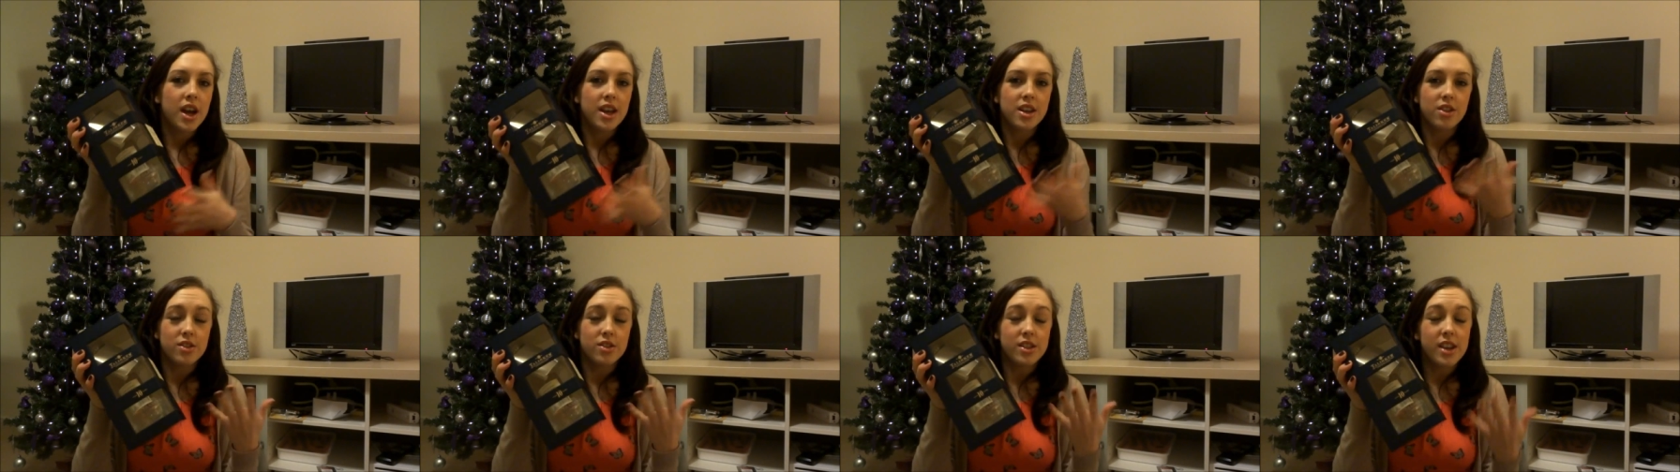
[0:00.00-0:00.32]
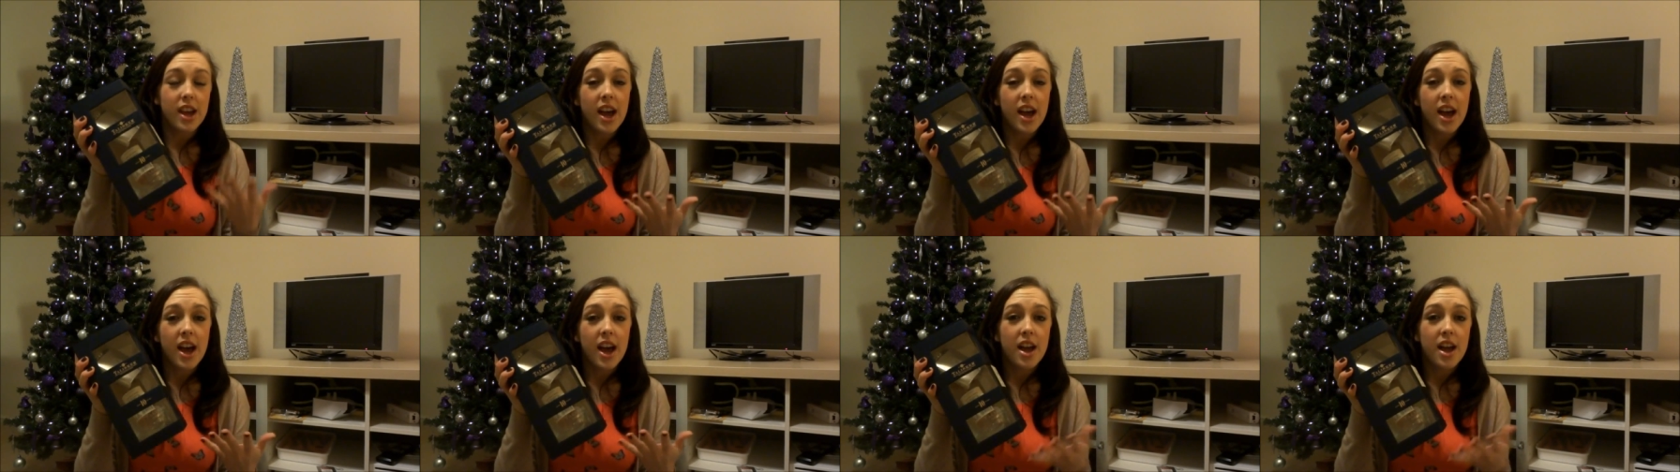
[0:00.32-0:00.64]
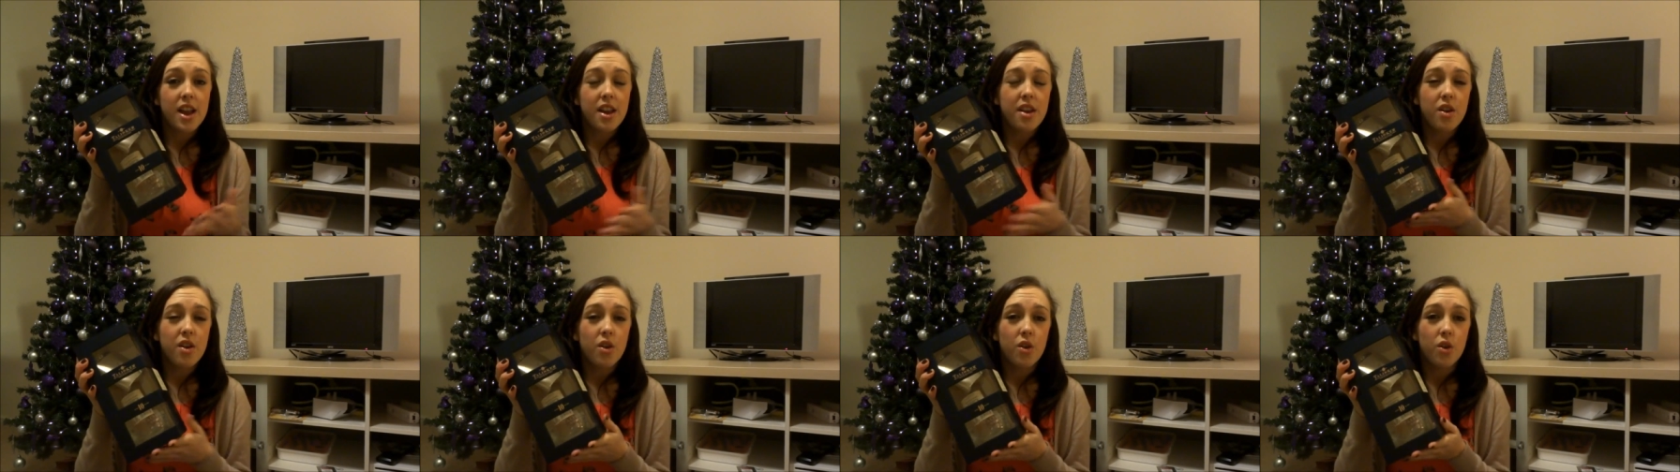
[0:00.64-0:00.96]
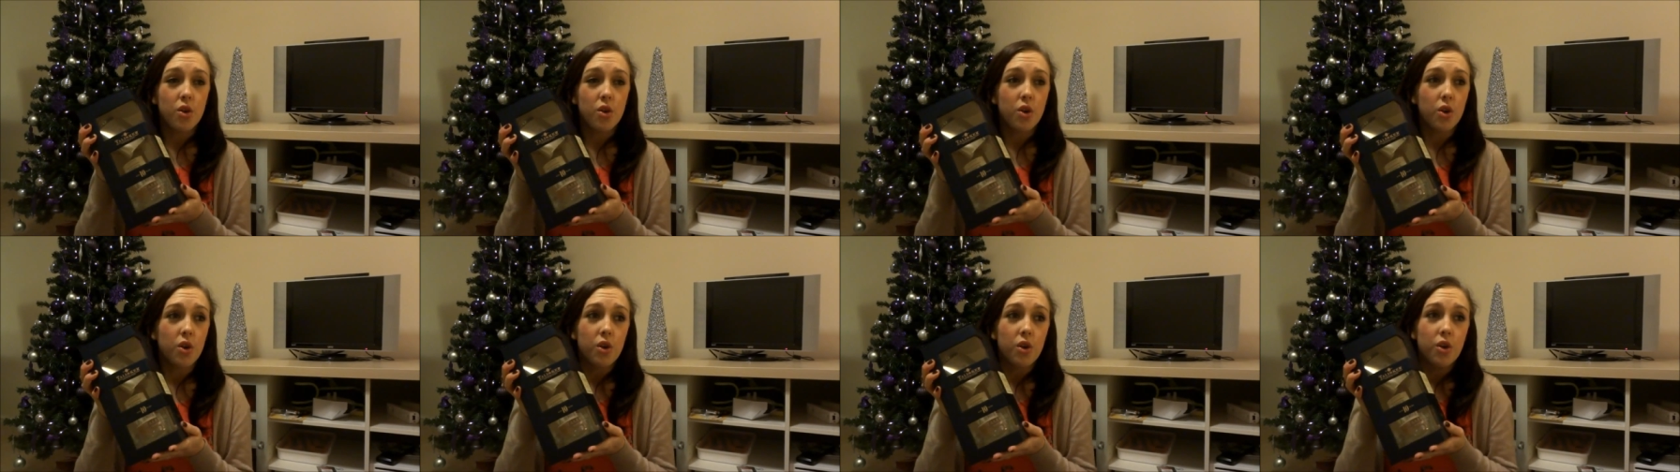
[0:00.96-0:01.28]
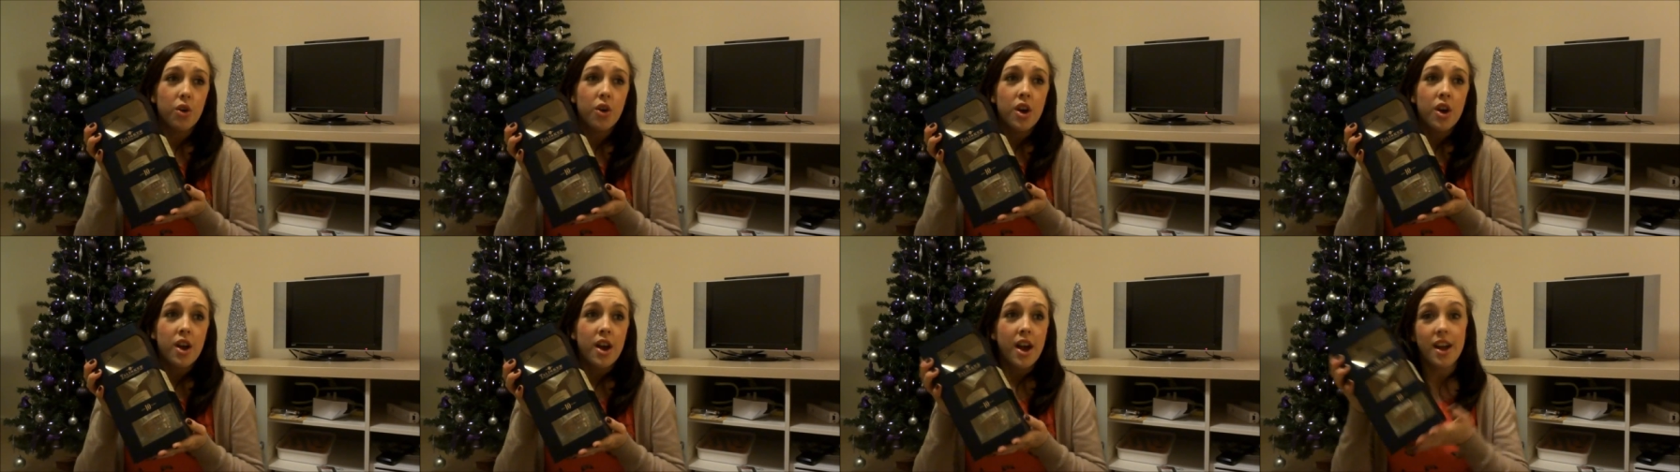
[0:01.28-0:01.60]
your dad
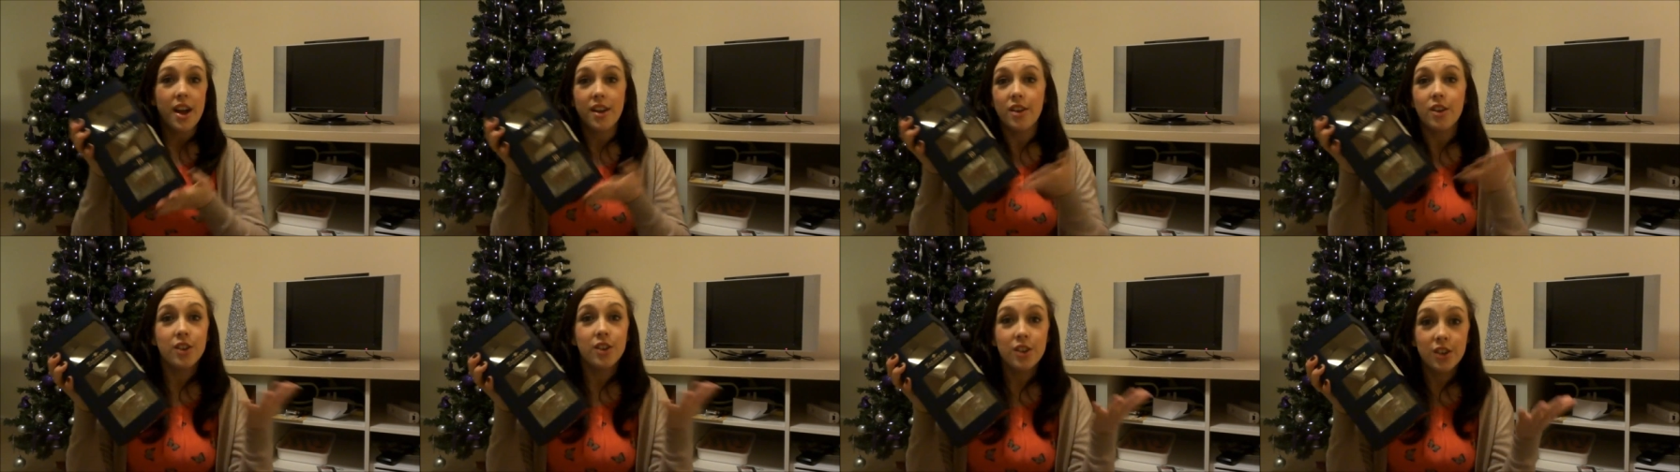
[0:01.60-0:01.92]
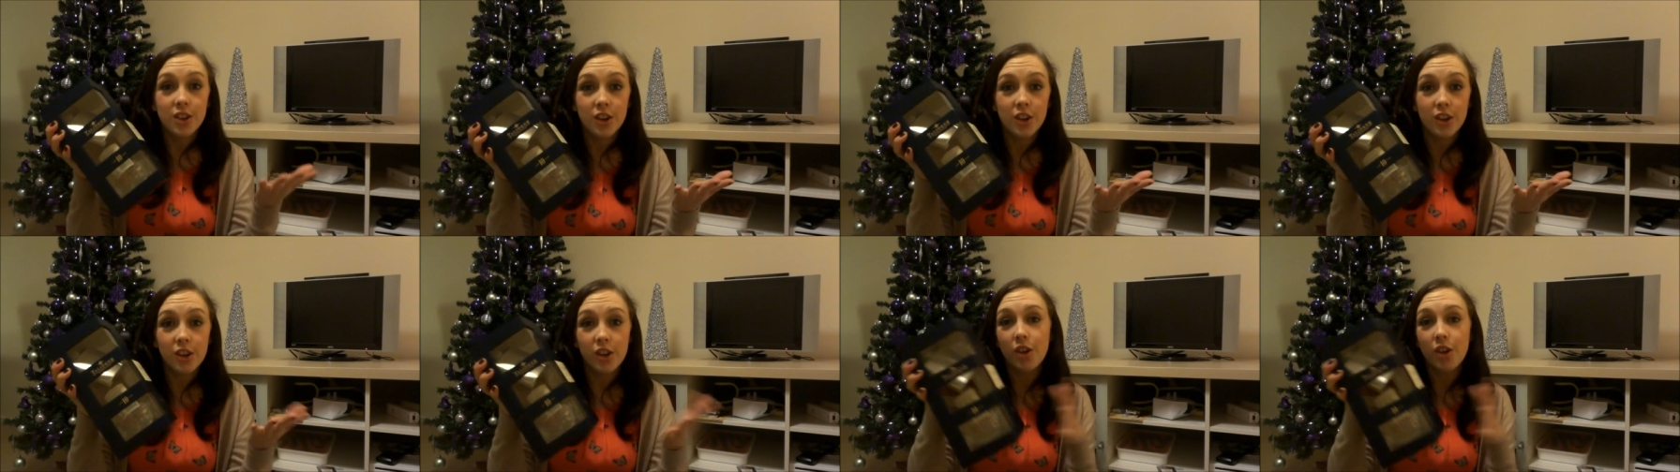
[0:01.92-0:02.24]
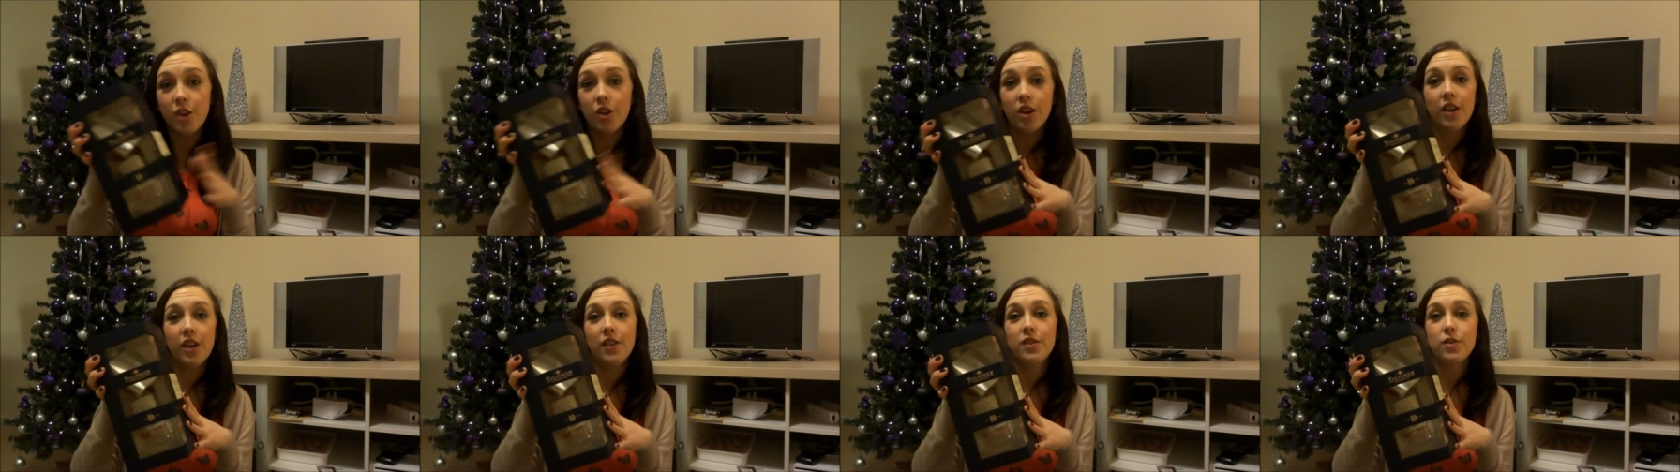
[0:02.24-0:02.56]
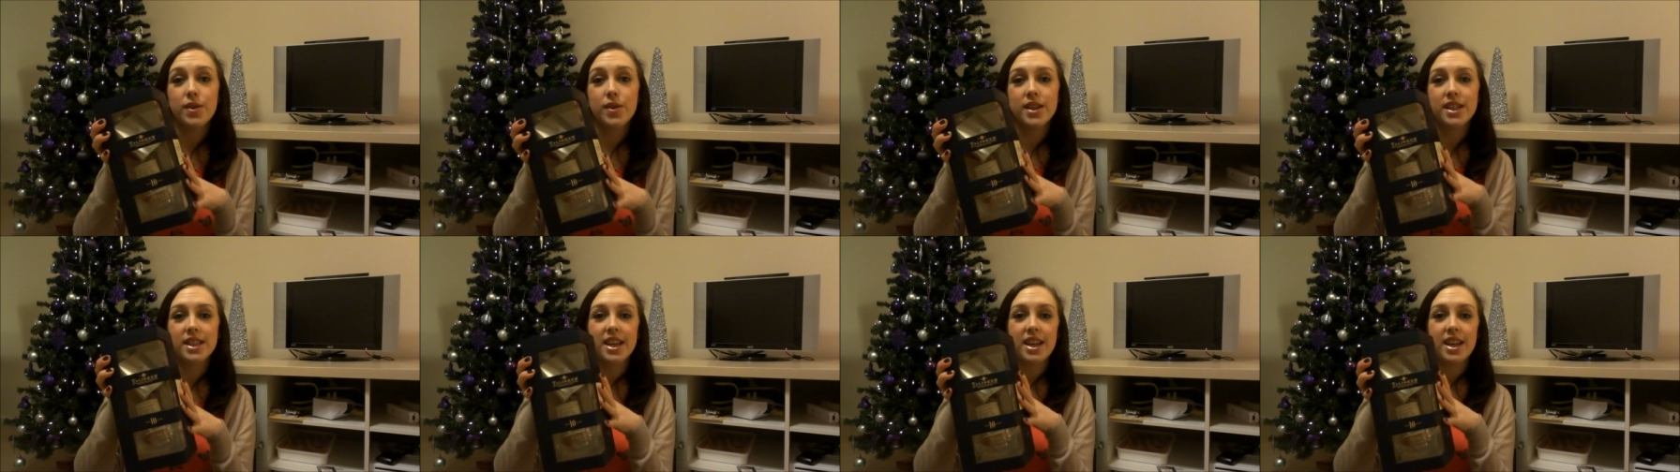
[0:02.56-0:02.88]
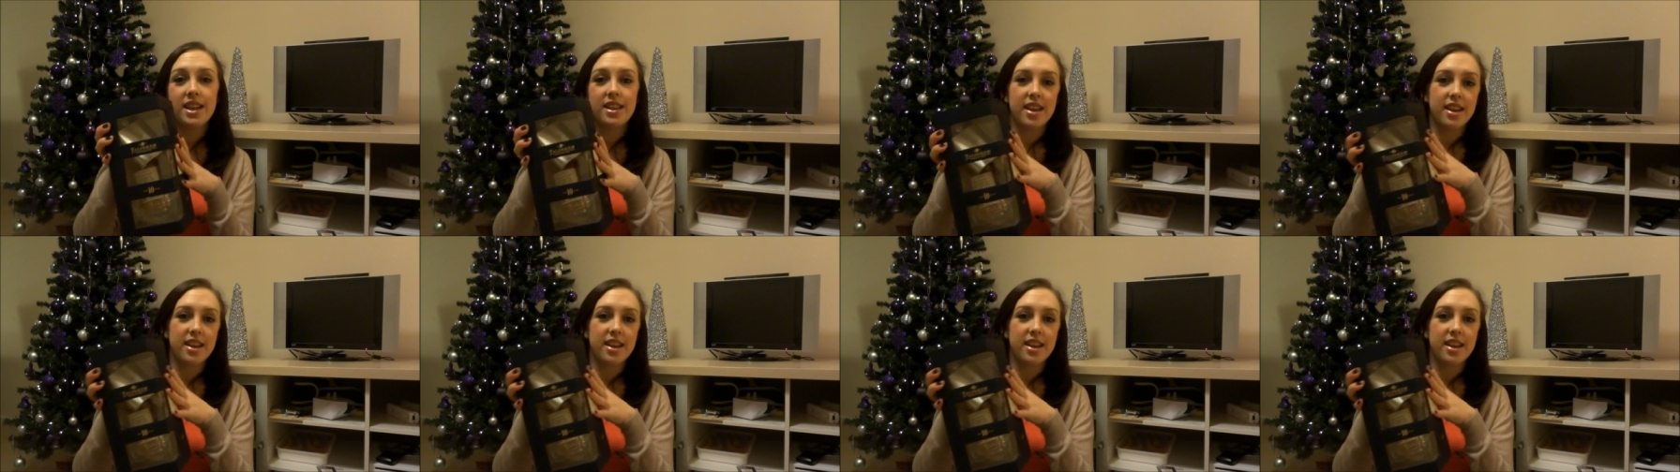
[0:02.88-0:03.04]
or an uncle who loves whiskey,